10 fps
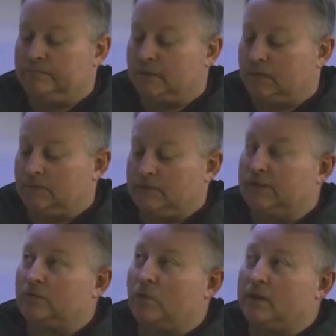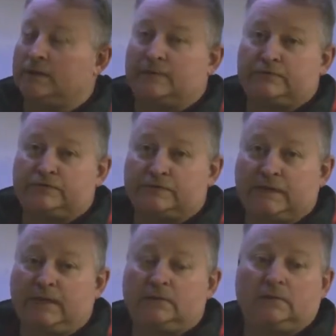You get the water temperature
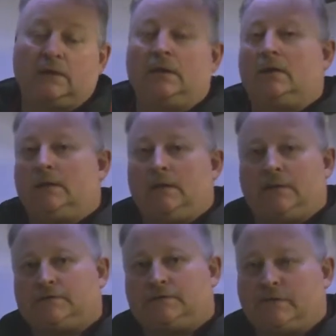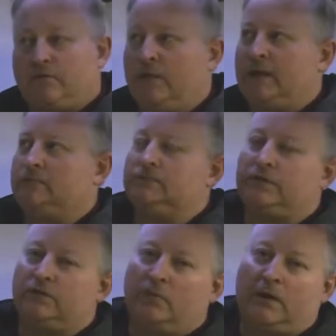set, you get yourself wet,
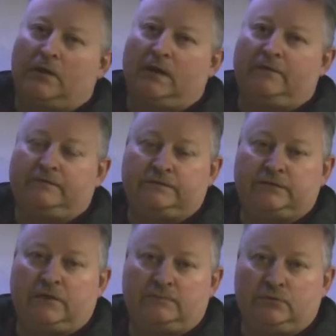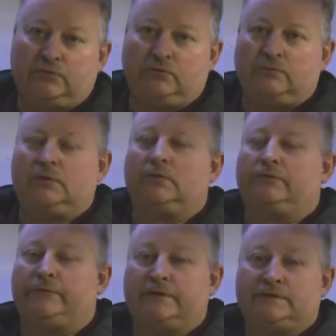shut the water off, shampoo,
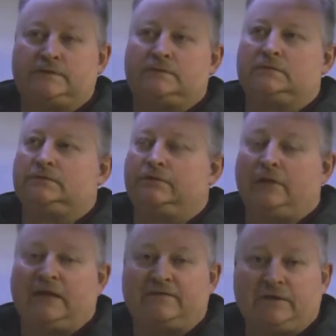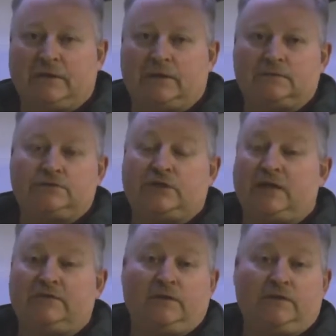rinse, turn it off again,
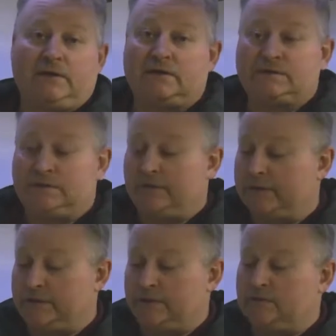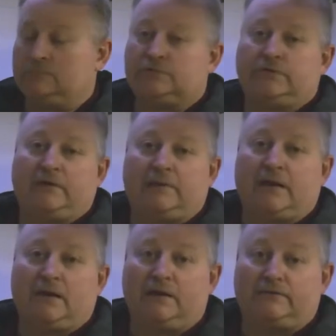shave anything else that you're going to do, turn it
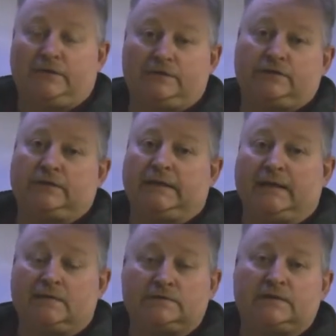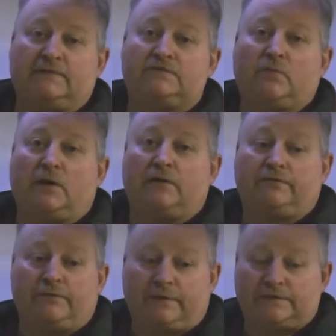back on, finish, and get out, save some water
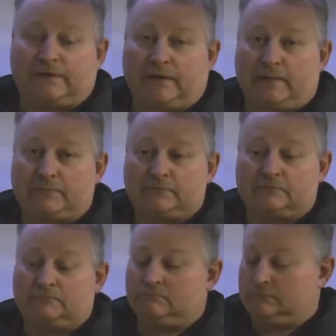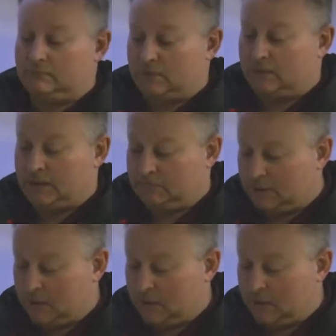for the rest of the campers. Okay?